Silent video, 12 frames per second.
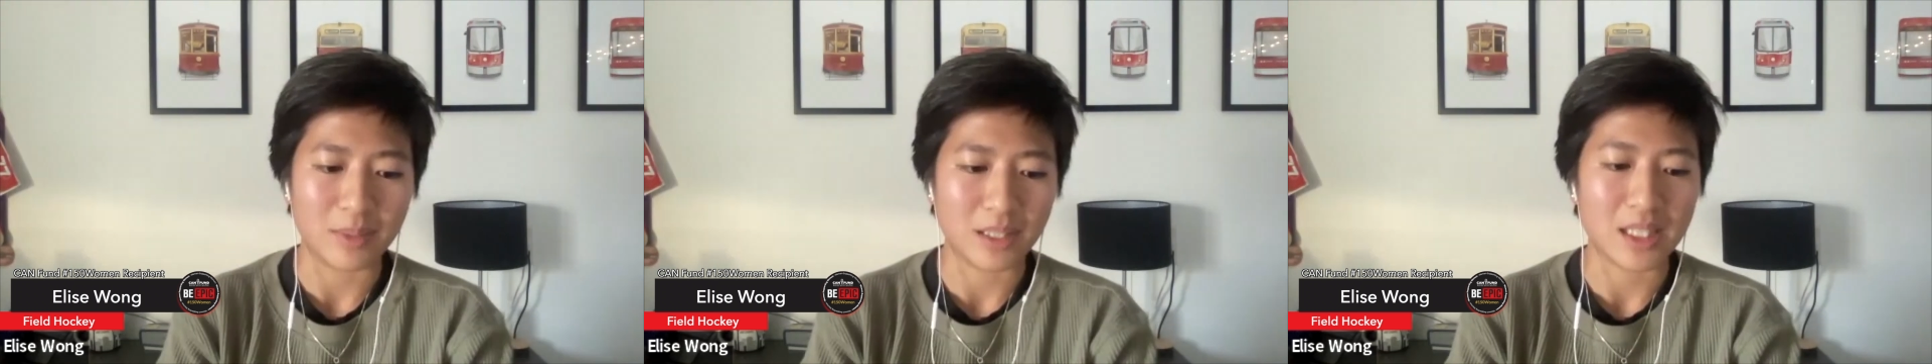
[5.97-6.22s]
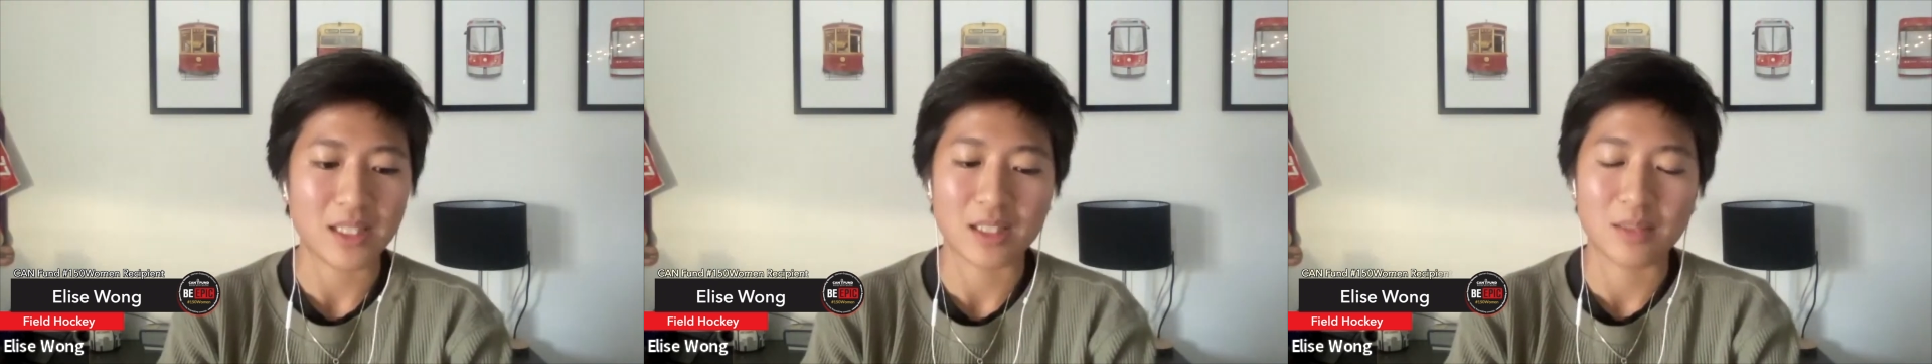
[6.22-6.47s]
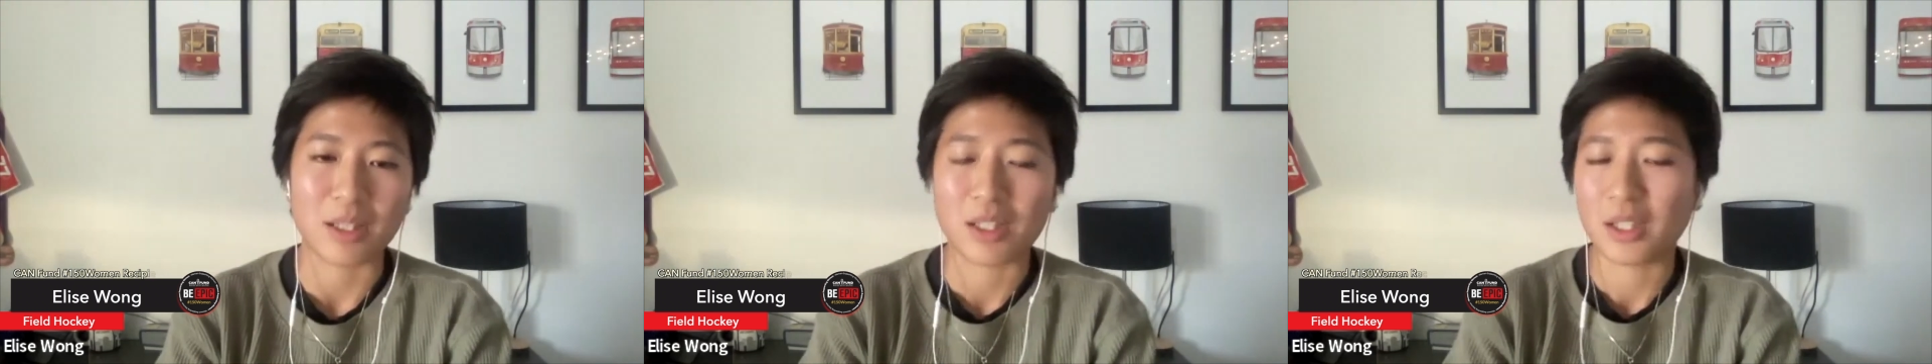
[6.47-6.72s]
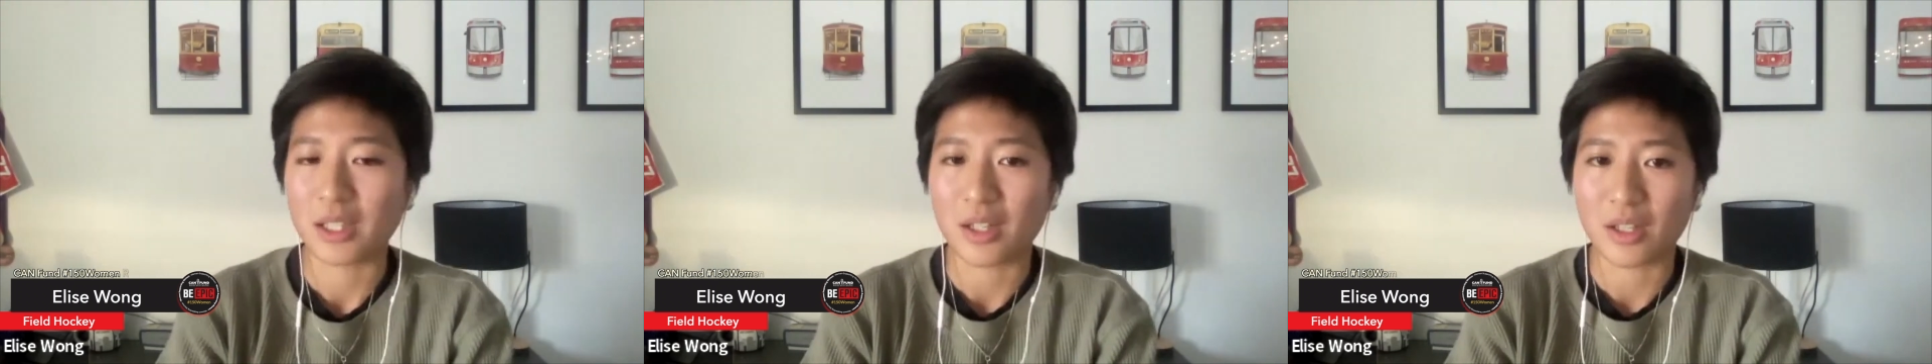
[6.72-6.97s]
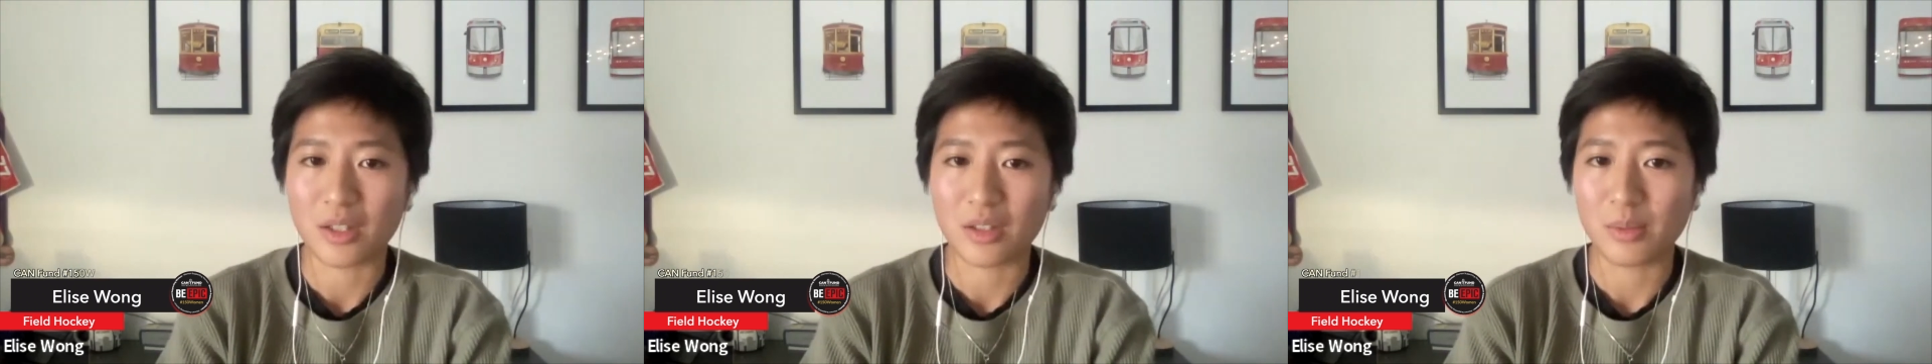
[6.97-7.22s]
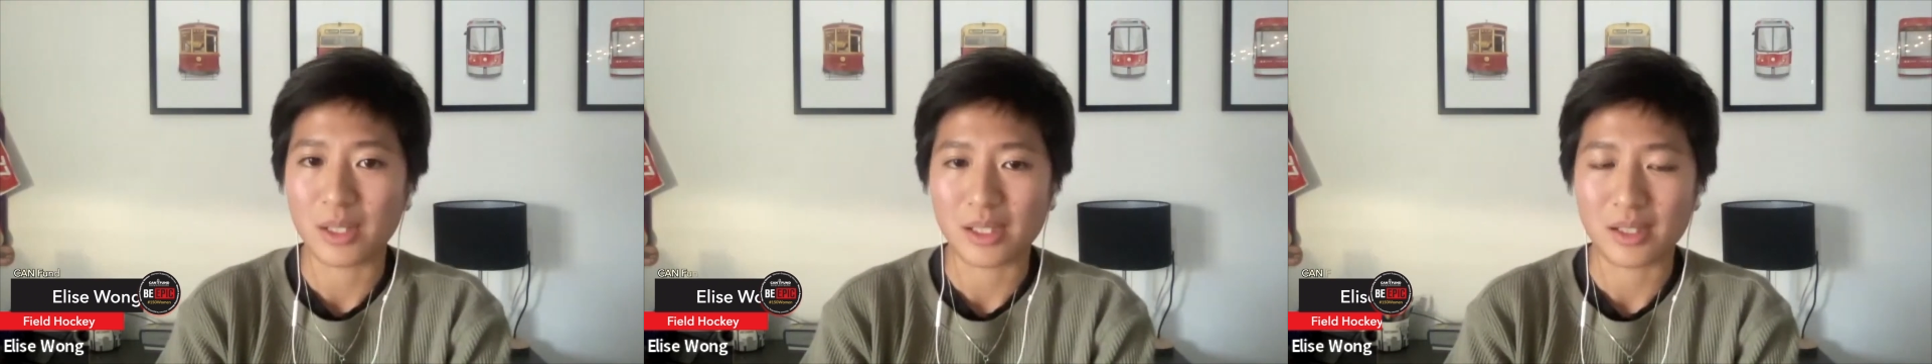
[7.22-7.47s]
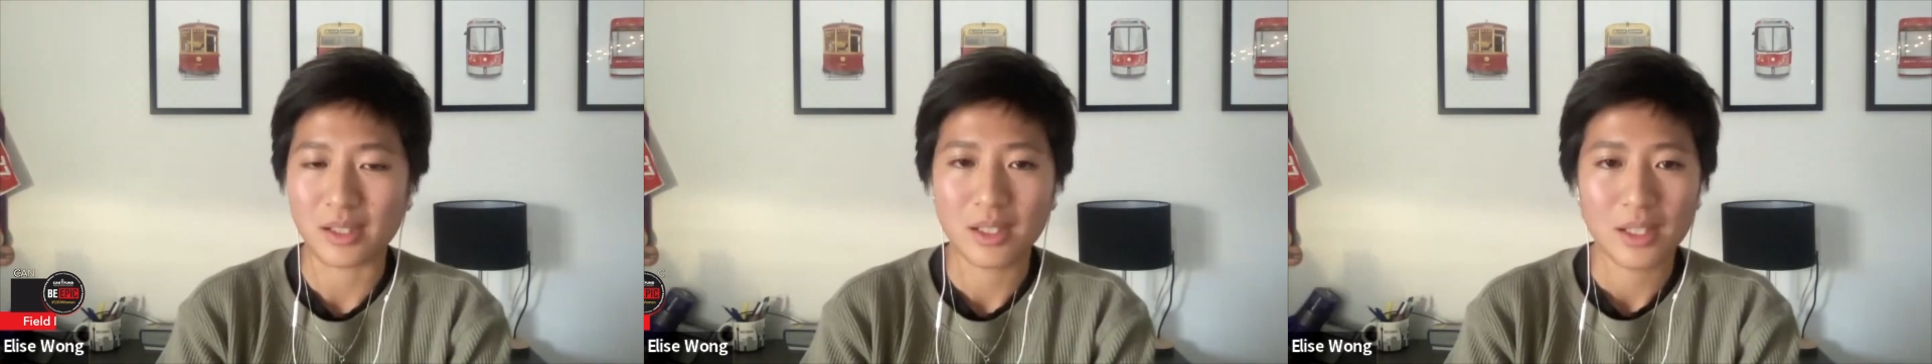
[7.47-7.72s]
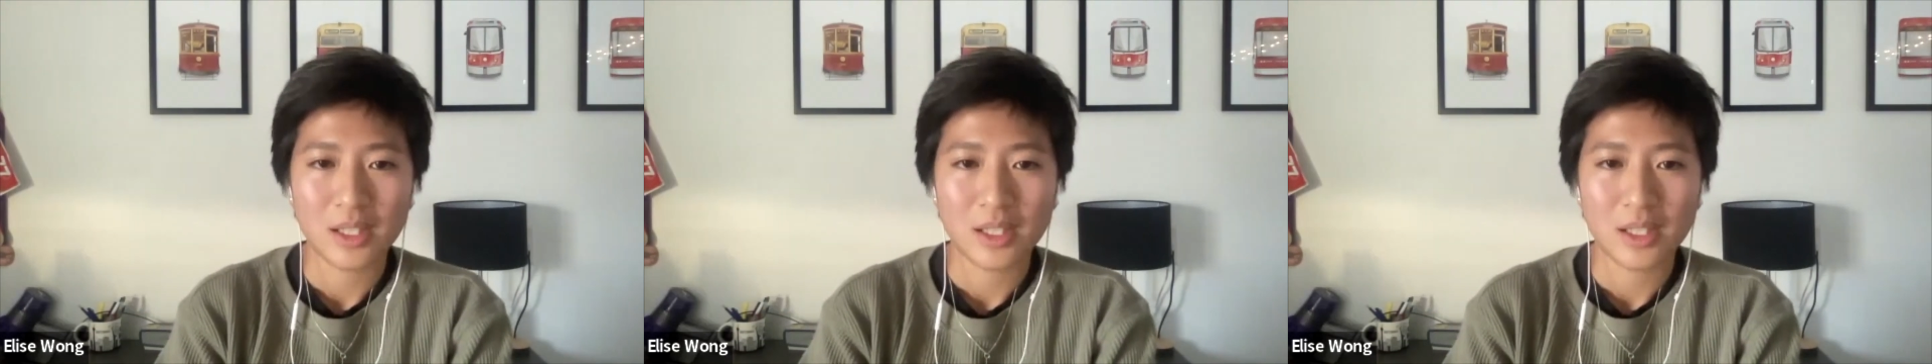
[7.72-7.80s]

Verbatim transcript: And that's especially hard when